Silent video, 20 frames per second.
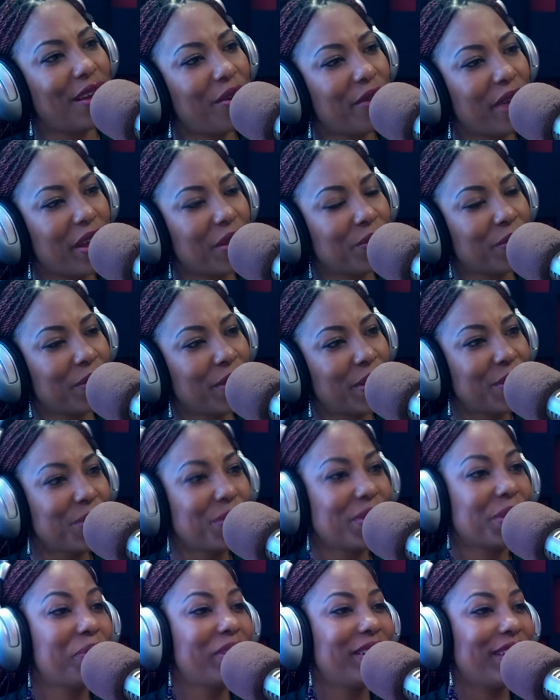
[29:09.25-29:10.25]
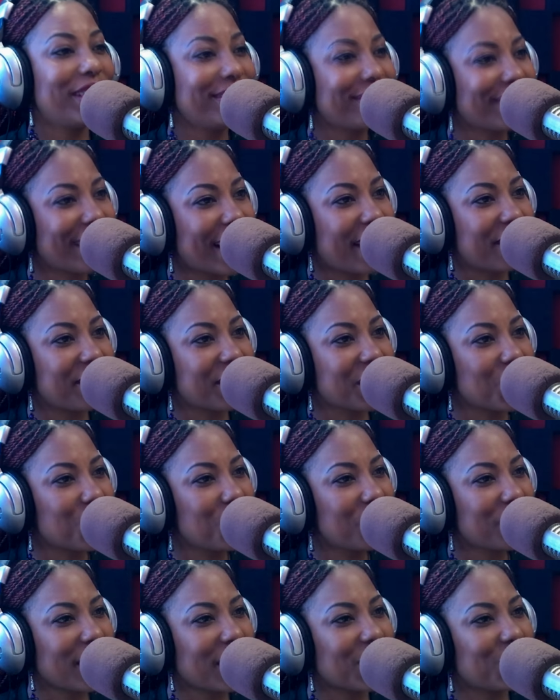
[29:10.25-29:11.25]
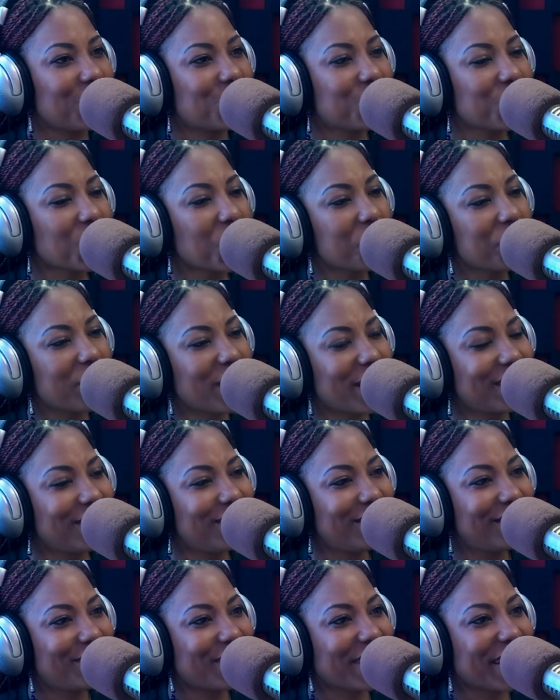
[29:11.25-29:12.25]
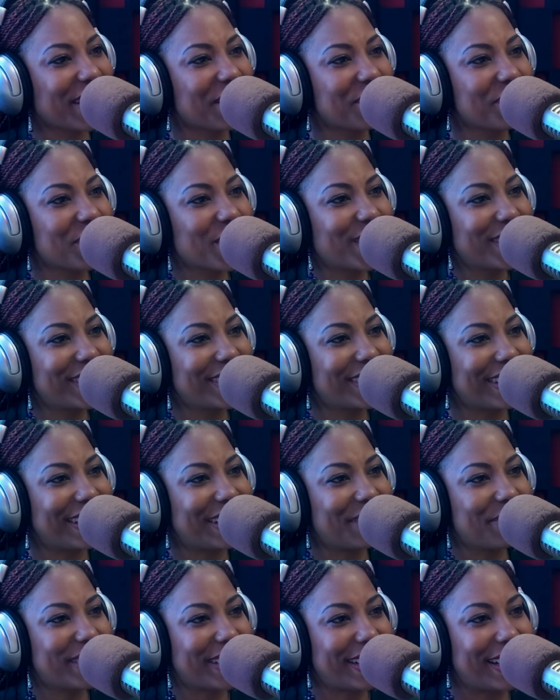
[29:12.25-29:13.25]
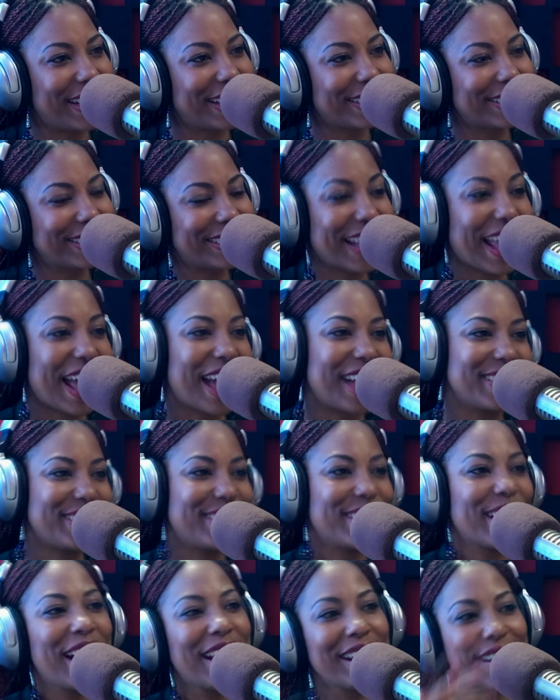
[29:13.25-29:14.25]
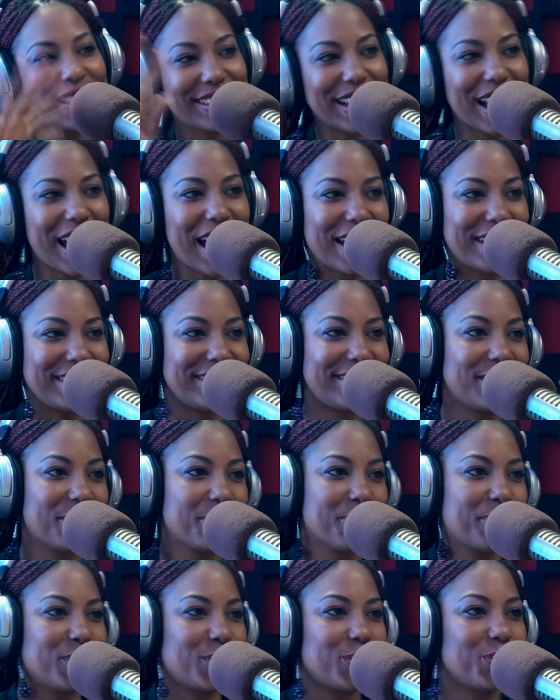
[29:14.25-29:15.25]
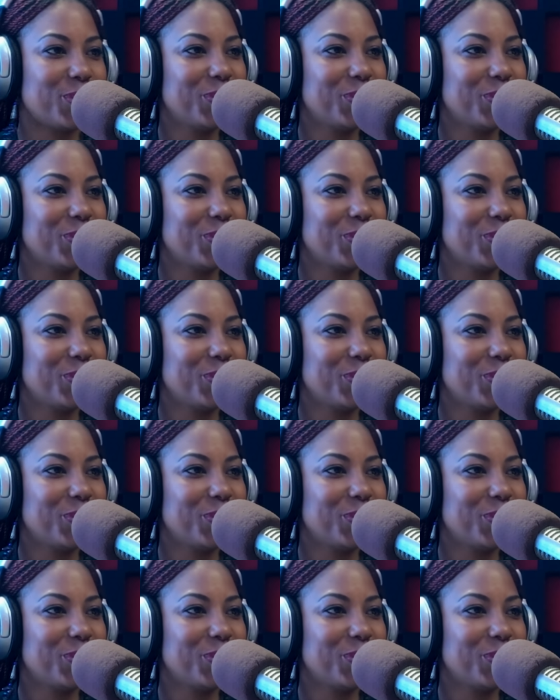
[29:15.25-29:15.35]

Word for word: All right. Well, pleasure having you. Thank, Thank you, so, you so much, much for coming on awesome. Select. Say, I hi, t- say hi to the boo.